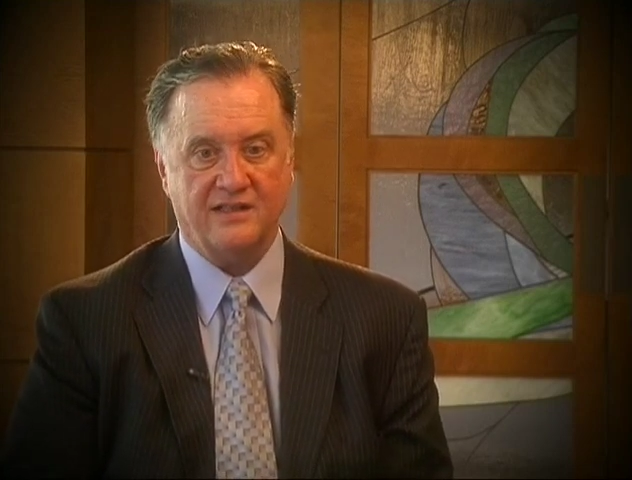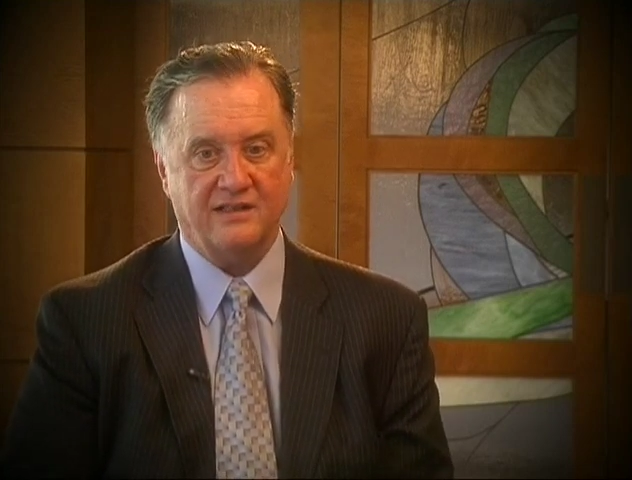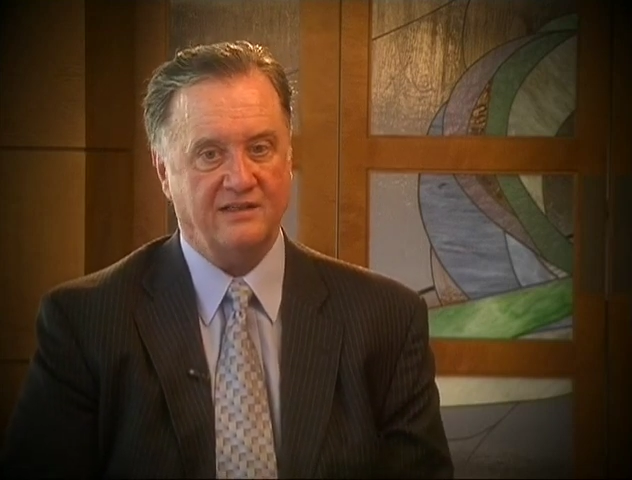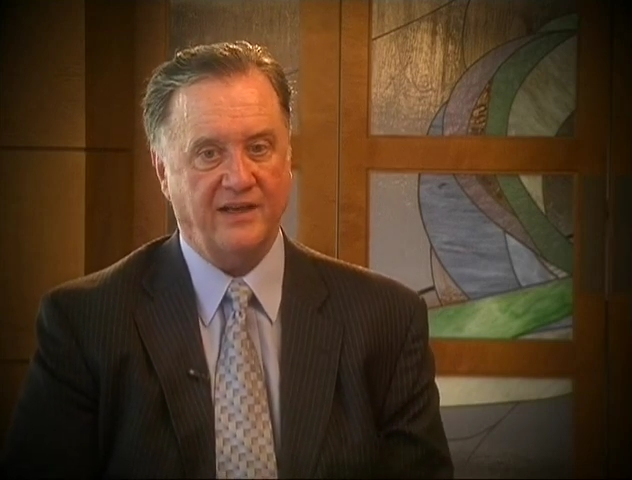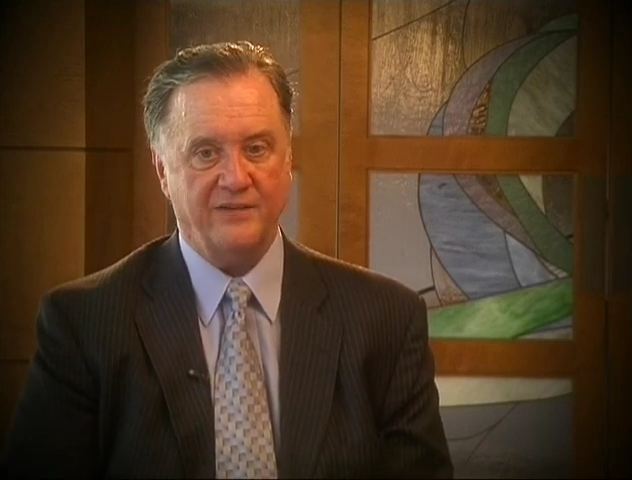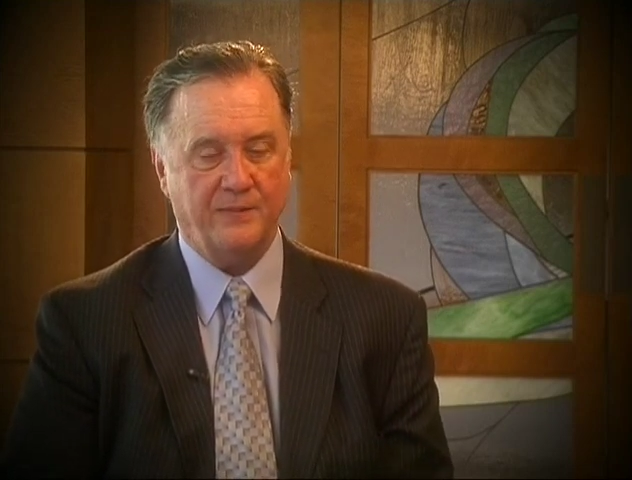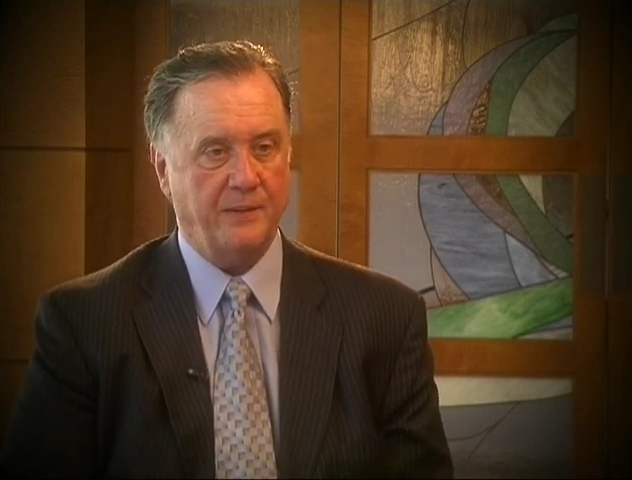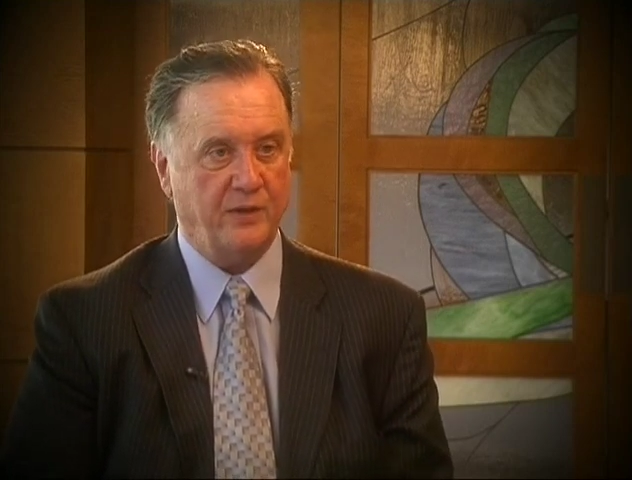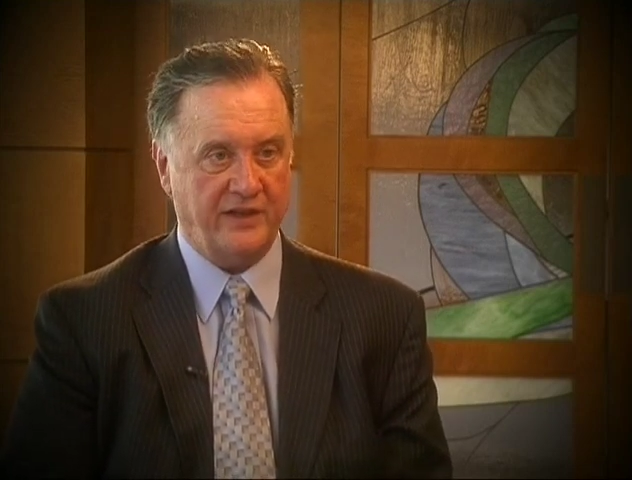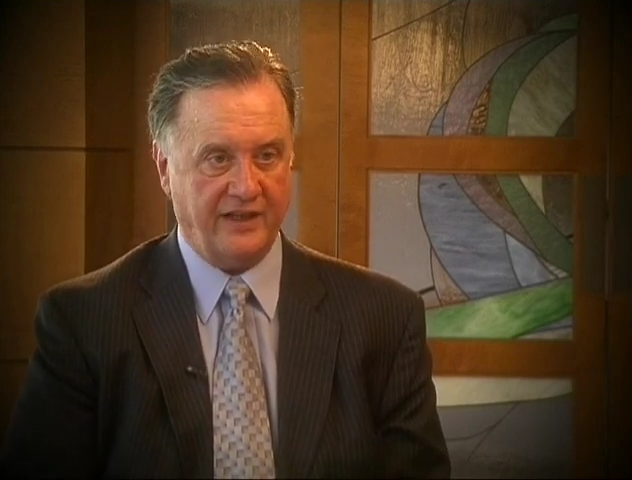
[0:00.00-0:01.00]
seems to be
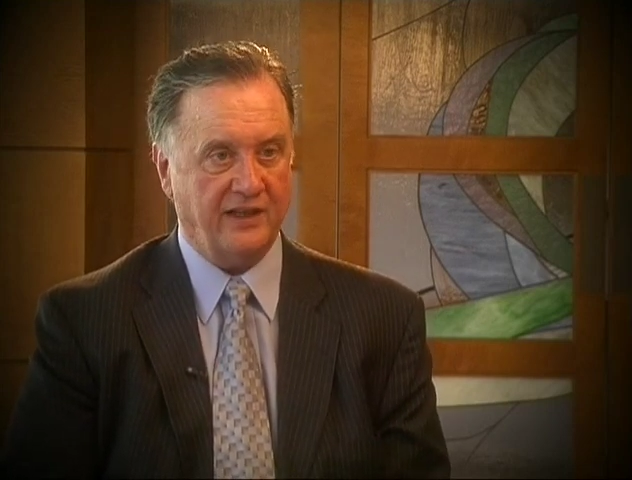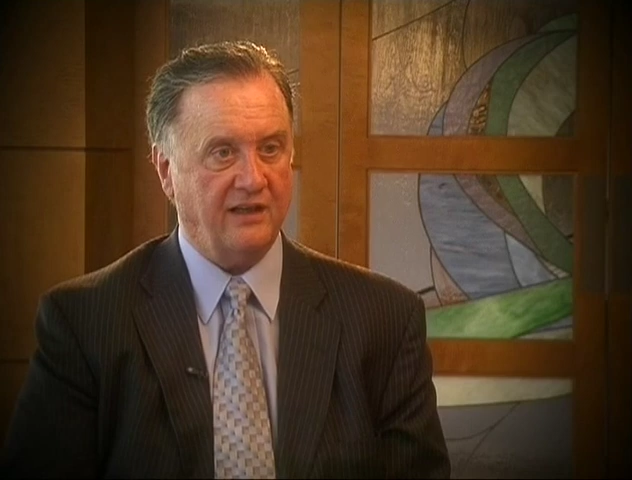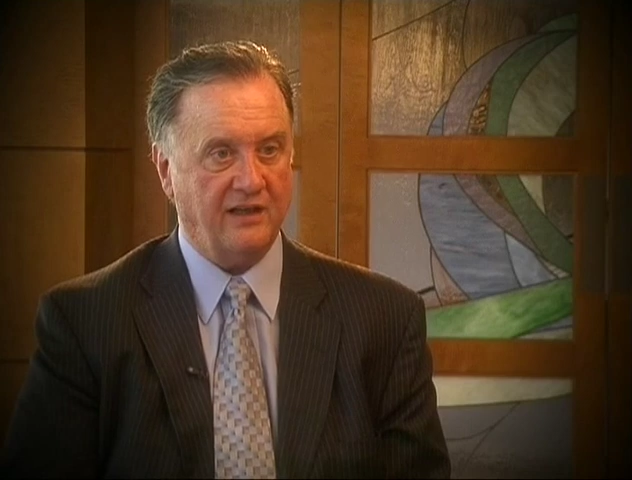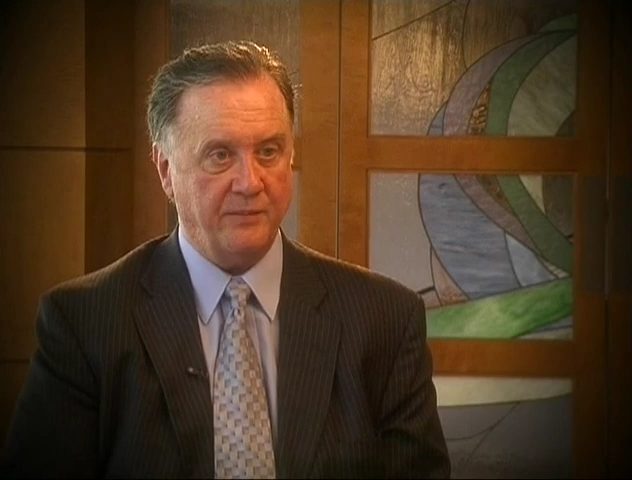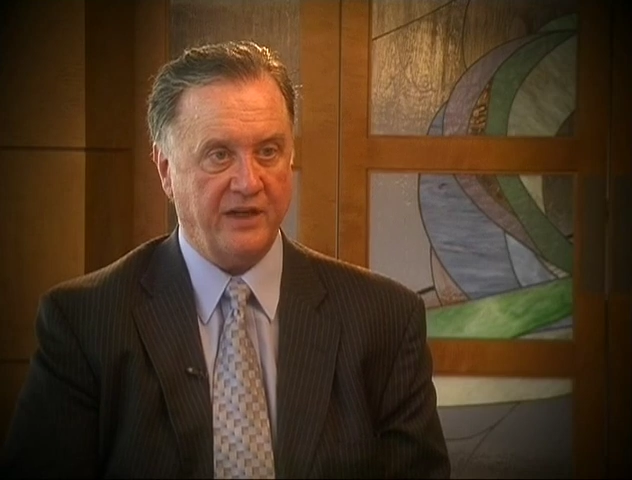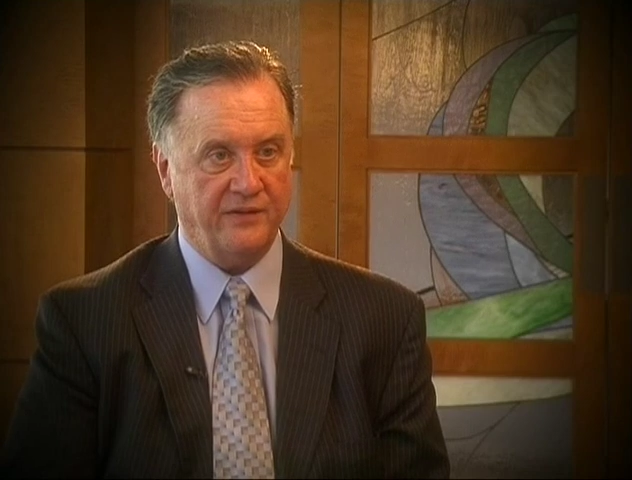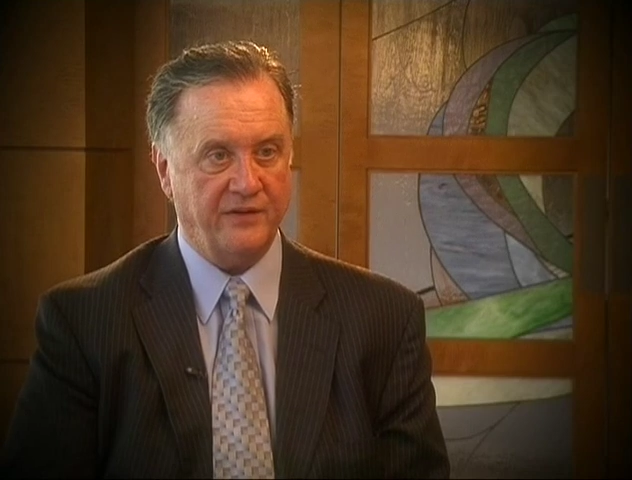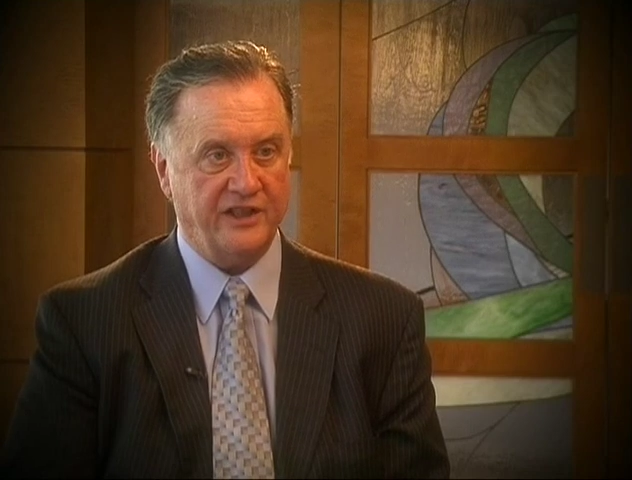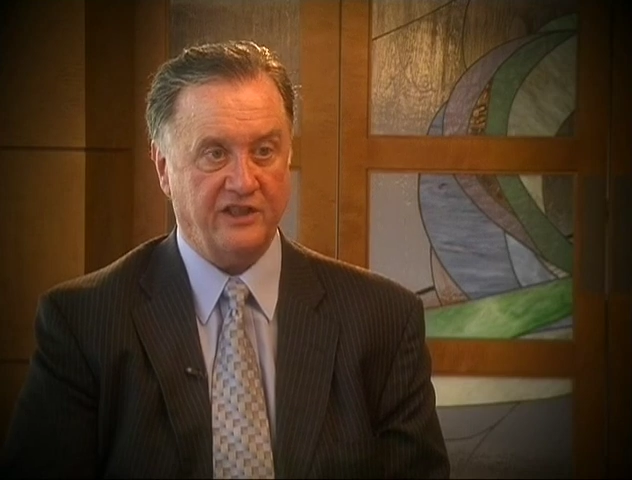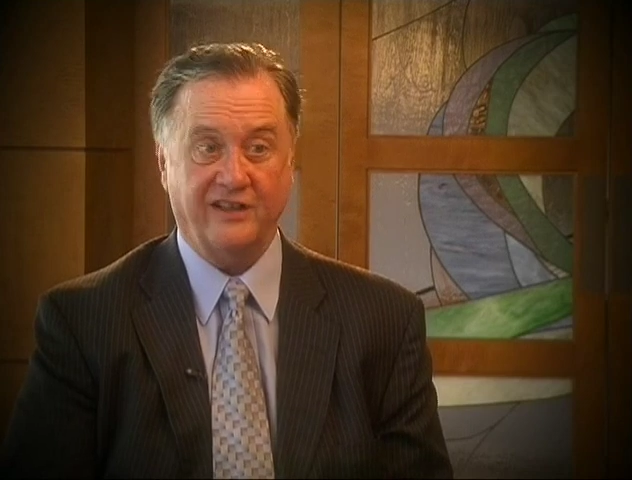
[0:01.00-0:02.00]
particularly beneficial,